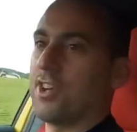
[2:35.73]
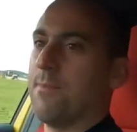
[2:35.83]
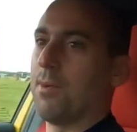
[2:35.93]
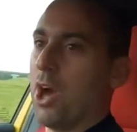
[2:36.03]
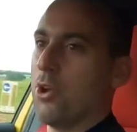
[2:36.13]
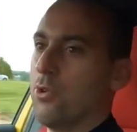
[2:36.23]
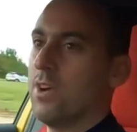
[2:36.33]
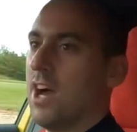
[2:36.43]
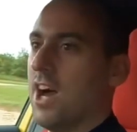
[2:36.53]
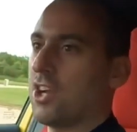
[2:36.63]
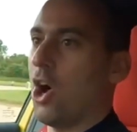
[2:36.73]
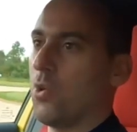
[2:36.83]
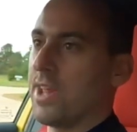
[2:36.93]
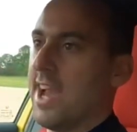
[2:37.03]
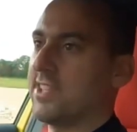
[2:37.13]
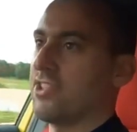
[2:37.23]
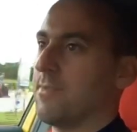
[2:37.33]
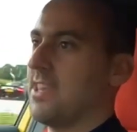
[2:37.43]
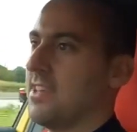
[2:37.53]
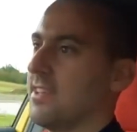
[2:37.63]
can blow cold air to
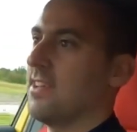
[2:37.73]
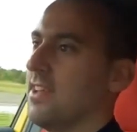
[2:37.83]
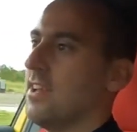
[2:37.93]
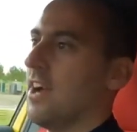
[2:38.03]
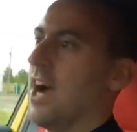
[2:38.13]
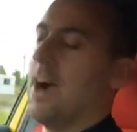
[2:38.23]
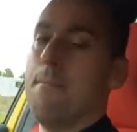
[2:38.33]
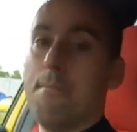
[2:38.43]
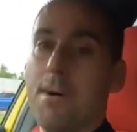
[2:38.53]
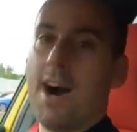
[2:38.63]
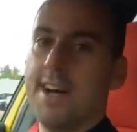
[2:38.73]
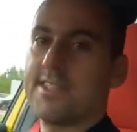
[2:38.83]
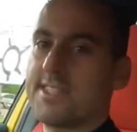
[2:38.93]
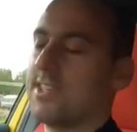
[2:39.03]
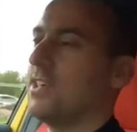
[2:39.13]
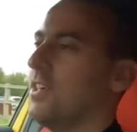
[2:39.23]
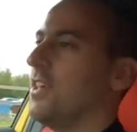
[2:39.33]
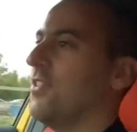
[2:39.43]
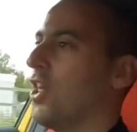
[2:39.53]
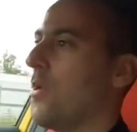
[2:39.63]
me, but
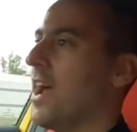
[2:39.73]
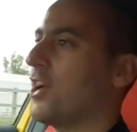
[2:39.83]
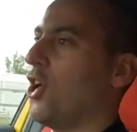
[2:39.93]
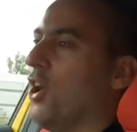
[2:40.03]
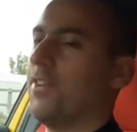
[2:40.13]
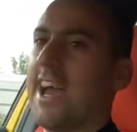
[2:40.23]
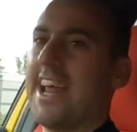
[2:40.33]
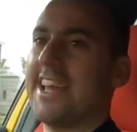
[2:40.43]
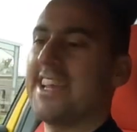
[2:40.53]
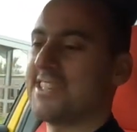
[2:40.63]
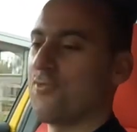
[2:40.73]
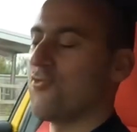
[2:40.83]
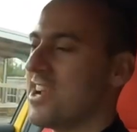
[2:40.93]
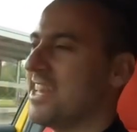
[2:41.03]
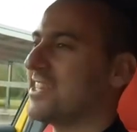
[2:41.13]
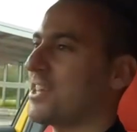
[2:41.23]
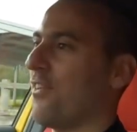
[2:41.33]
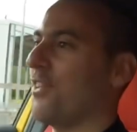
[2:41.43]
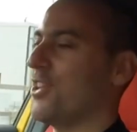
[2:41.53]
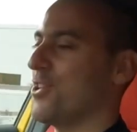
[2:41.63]
no aircon, and it is a really
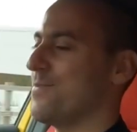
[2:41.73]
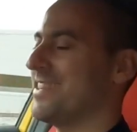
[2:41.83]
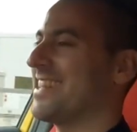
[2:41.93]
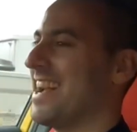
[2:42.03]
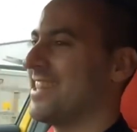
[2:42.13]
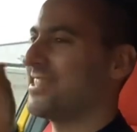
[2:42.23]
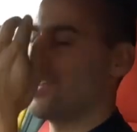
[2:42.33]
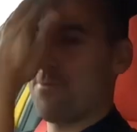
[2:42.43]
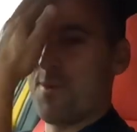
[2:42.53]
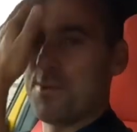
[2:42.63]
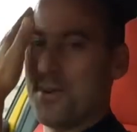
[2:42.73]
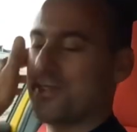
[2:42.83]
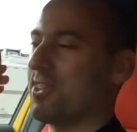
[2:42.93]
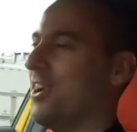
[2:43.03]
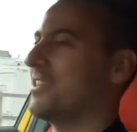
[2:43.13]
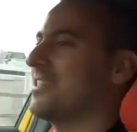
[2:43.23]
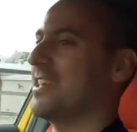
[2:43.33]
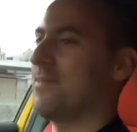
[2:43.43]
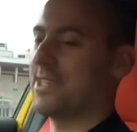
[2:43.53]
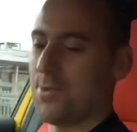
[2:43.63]
stuffy, humid day, so you probably will start to
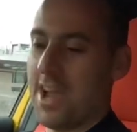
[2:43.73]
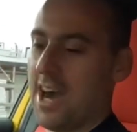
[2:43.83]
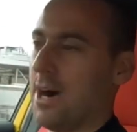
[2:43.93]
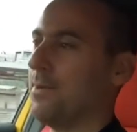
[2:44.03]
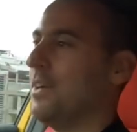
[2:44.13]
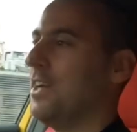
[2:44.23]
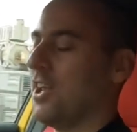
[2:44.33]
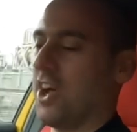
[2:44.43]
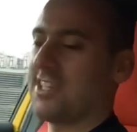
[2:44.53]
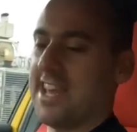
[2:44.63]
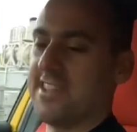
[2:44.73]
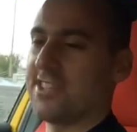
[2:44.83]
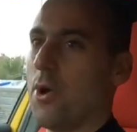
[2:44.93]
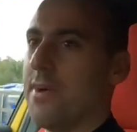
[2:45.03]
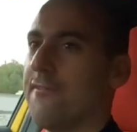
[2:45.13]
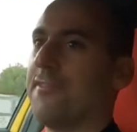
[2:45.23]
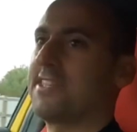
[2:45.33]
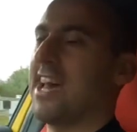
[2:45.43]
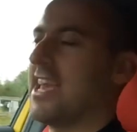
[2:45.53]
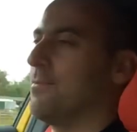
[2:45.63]
see me sweat up. Like I say, there's no
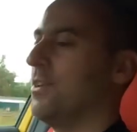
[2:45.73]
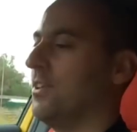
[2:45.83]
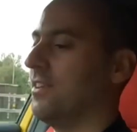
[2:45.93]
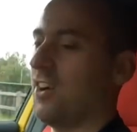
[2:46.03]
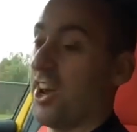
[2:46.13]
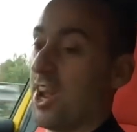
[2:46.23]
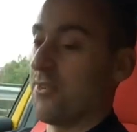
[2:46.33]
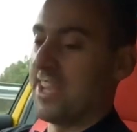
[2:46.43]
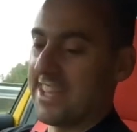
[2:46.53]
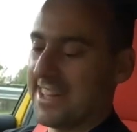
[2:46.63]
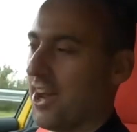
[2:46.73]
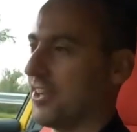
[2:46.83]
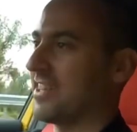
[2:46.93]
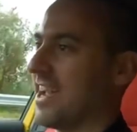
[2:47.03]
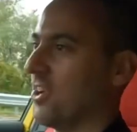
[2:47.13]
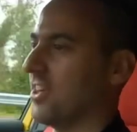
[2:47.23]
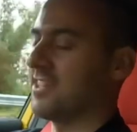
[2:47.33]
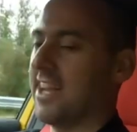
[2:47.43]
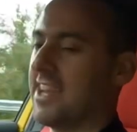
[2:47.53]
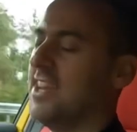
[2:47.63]
infotainment. I don't need that on a day like
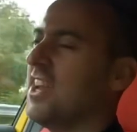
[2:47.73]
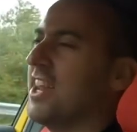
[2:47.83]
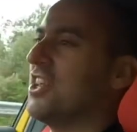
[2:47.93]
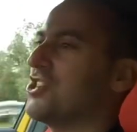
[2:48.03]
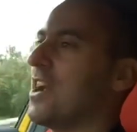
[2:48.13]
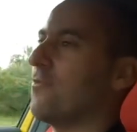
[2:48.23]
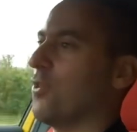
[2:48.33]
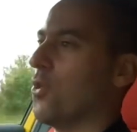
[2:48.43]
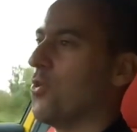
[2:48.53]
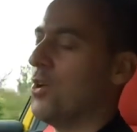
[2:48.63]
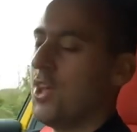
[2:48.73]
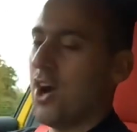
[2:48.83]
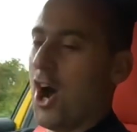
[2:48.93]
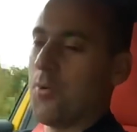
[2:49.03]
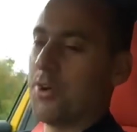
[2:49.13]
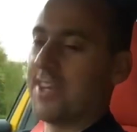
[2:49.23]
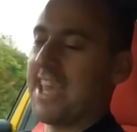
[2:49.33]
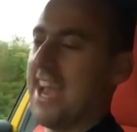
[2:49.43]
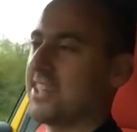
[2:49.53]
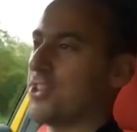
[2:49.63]
today, and in general I wouldn't
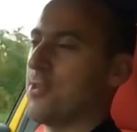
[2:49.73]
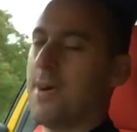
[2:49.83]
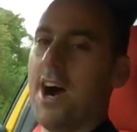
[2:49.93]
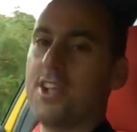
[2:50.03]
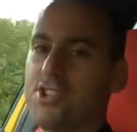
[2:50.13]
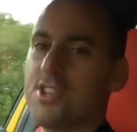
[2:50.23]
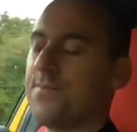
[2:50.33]
care too much.